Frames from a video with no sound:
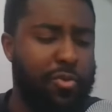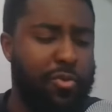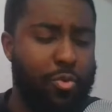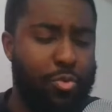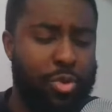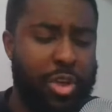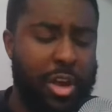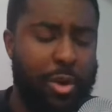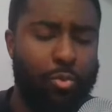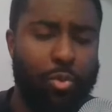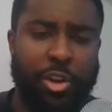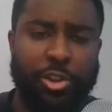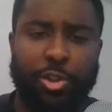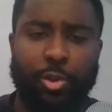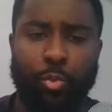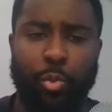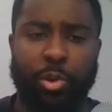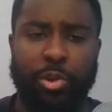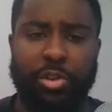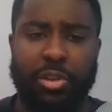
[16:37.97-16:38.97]
If you think
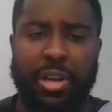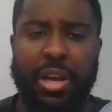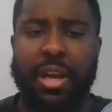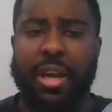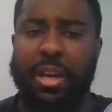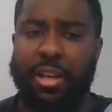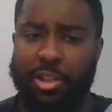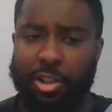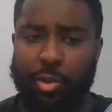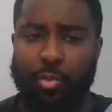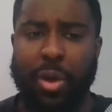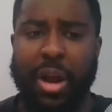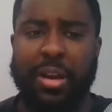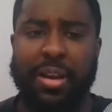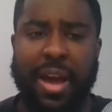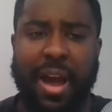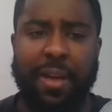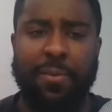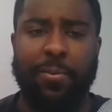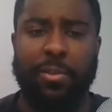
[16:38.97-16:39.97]
Rusell Wilson is the
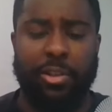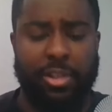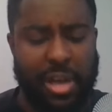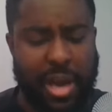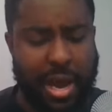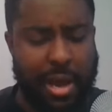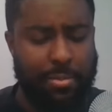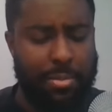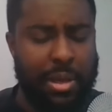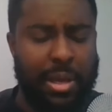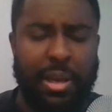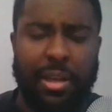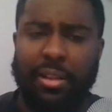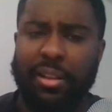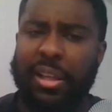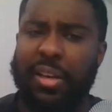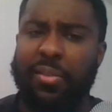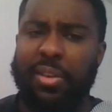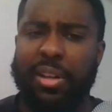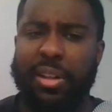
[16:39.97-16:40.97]
right guy for the job,
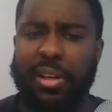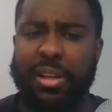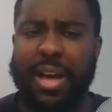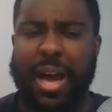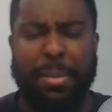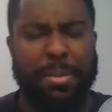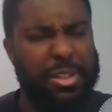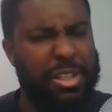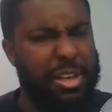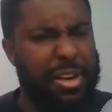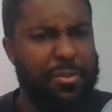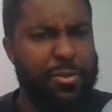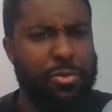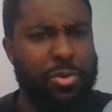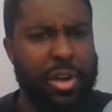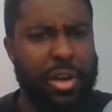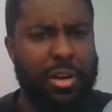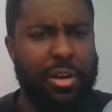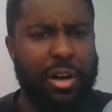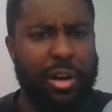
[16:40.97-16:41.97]
leave it in the comments. And if you
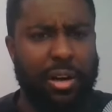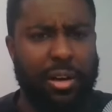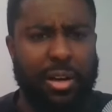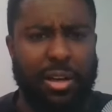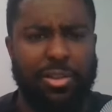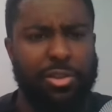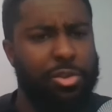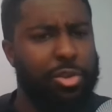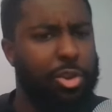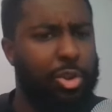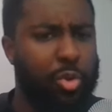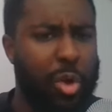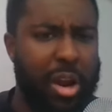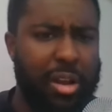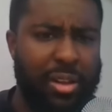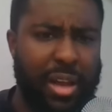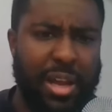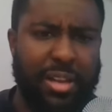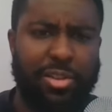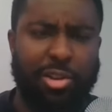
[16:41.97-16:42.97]
think Kirk Cousins or
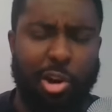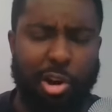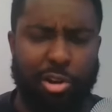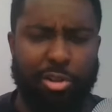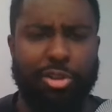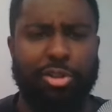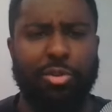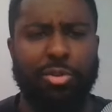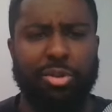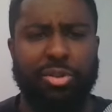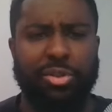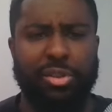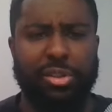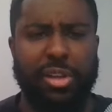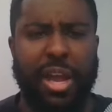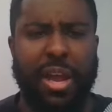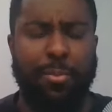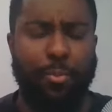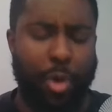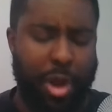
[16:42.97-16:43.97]
Trey Lance also is the
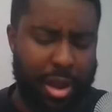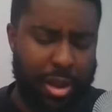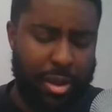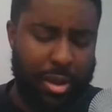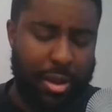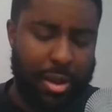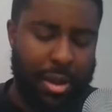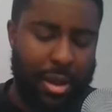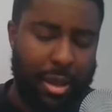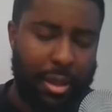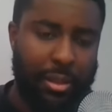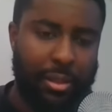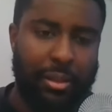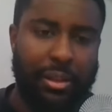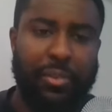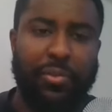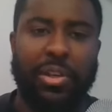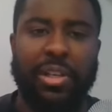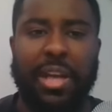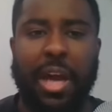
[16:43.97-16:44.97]
same way,
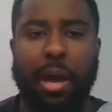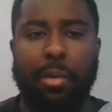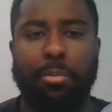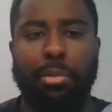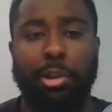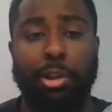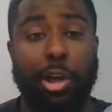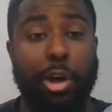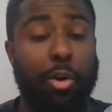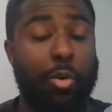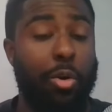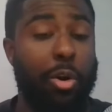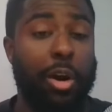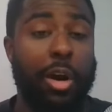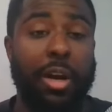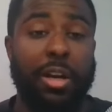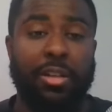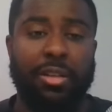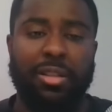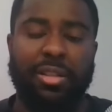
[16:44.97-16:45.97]
leave it down below
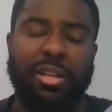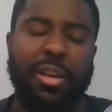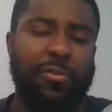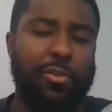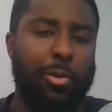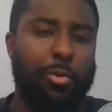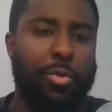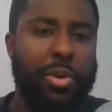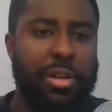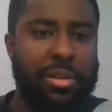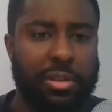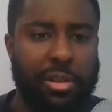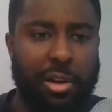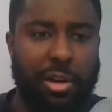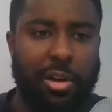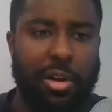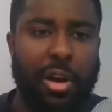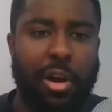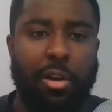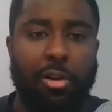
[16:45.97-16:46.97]
or just give your
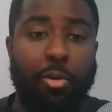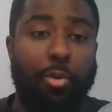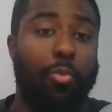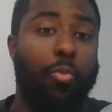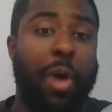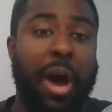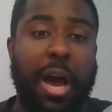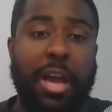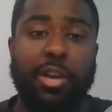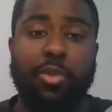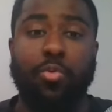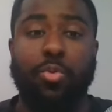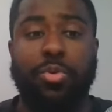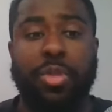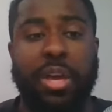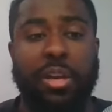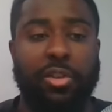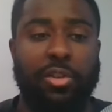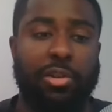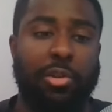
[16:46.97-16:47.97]
reasoning on why you
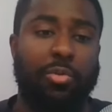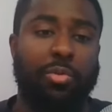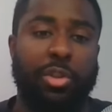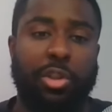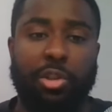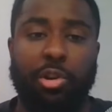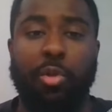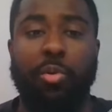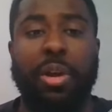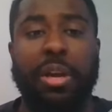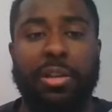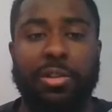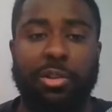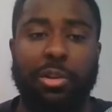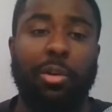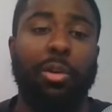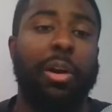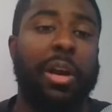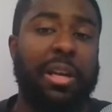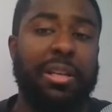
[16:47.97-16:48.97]
think so-and-so
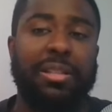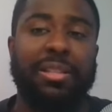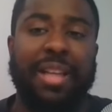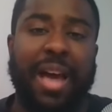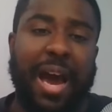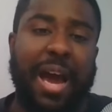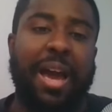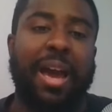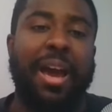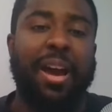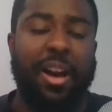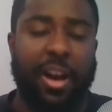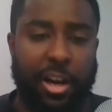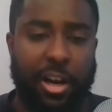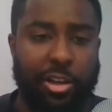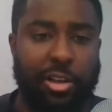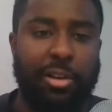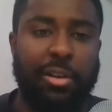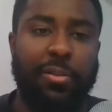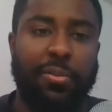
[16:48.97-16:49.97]
is or is not
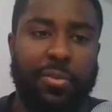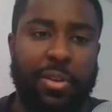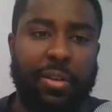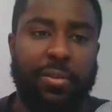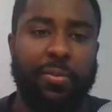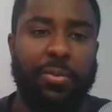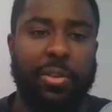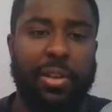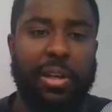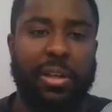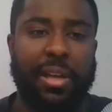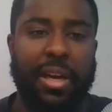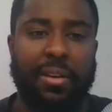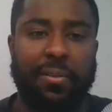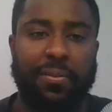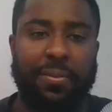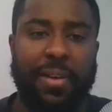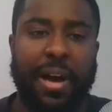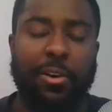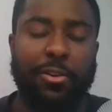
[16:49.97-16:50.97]
a good fit for the
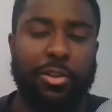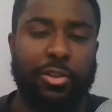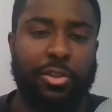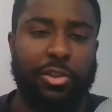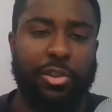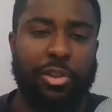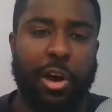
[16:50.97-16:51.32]
Atlanta Falcons.